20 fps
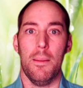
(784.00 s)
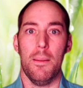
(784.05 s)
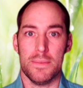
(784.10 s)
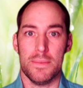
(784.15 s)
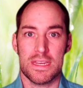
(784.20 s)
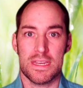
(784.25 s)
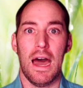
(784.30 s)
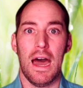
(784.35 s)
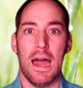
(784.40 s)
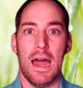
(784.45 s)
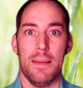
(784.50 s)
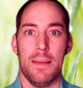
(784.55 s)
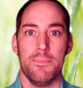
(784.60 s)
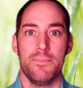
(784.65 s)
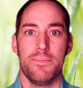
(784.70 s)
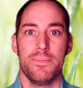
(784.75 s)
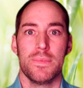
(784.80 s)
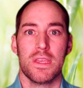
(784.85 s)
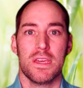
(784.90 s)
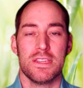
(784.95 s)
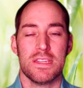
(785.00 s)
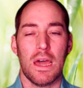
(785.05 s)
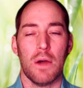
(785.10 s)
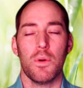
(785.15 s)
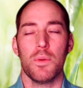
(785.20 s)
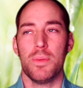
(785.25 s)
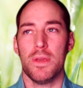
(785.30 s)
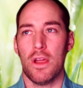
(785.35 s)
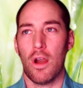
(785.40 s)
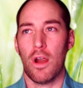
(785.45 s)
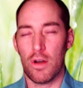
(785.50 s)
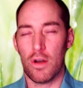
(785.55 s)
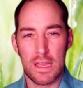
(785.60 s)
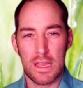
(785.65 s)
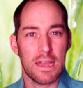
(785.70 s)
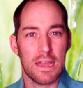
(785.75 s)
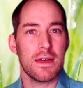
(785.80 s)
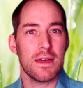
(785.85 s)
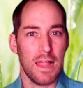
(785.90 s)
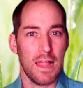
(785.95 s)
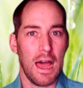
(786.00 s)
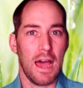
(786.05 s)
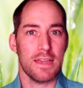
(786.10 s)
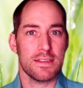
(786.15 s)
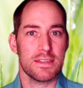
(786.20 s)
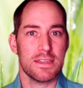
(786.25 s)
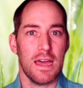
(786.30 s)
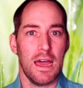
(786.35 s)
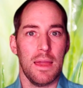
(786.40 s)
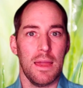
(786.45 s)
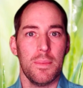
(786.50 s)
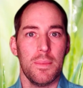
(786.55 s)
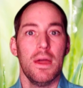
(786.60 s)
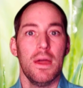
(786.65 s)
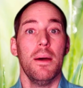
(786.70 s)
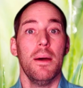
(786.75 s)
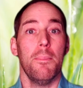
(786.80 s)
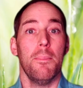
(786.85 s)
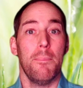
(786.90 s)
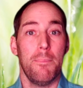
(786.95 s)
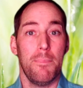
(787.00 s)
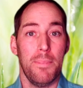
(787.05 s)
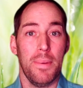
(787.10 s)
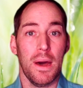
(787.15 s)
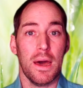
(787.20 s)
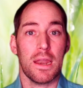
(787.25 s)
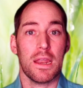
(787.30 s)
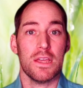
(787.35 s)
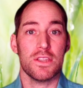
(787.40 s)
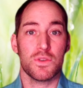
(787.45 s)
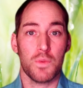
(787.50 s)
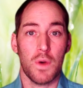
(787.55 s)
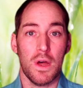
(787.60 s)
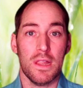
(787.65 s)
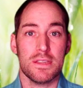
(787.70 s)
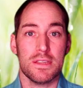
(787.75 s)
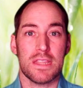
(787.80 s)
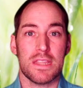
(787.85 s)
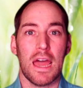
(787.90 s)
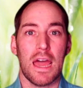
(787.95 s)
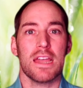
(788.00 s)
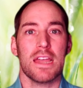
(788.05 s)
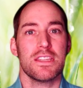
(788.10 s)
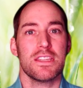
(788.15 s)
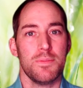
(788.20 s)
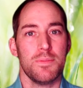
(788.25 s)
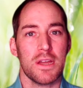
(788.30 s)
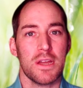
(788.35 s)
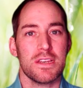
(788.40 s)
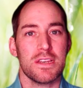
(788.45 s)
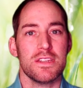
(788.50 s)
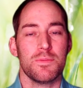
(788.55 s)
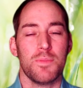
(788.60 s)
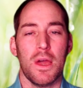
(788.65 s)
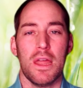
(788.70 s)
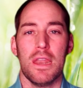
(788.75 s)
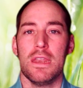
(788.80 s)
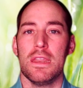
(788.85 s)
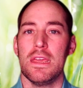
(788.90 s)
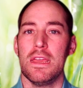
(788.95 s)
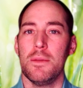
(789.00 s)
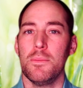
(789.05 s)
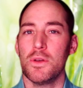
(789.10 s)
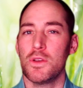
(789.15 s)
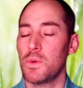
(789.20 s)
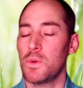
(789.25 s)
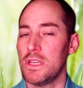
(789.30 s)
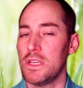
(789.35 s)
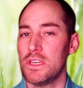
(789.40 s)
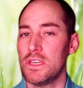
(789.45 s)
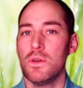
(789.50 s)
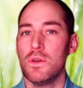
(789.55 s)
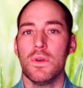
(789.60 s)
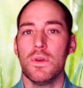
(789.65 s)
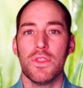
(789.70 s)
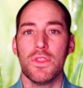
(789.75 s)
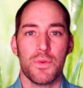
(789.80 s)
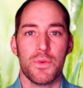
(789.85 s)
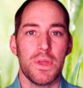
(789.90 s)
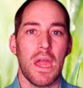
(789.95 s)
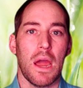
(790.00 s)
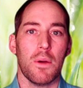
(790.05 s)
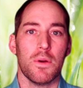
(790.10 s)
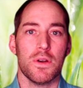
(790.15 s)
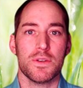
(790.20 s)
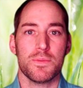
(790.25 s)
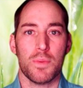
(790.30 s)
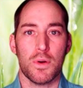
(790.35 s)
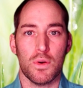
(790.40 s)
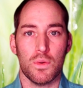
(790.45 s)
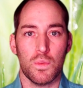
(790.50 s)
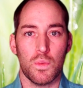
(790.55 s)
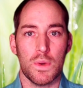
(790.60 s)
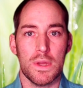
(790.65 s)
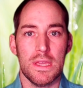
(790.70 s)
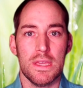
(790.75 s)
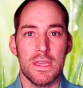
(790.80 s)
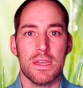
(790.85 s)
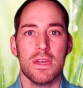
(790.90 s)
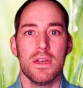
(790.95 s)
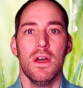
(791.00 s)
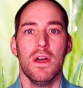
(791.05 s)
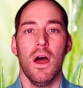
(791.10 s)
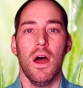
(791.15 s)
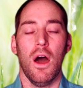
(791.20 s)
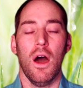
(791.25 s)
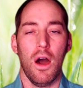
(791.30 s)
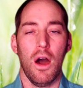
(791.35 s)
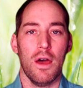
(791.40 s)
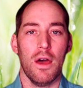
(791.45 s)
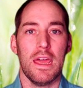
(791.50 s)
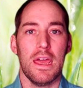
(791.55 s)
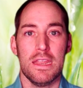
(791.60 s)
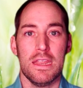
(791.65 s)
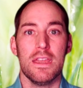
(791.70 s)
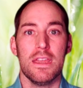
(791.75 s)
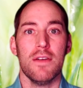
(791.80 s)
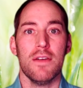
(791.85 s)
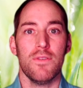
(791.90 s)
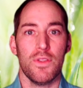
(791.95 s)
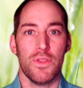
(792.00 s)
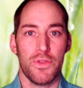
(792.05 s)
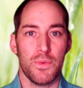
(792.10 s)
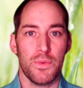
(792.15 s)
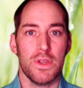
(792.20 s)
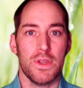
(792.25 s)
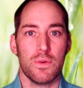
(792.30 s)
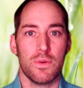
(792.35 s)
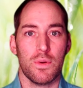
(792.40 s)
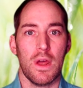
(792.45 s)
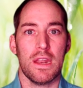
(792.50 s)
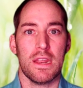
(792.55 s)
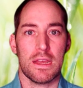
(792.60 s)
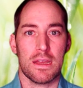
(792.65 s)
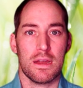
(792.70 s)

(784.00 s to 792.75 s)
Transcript: time, because that would be our in-class time. But as well as that, expect to spend in between 2 and 3 hours per week on any given 3 credit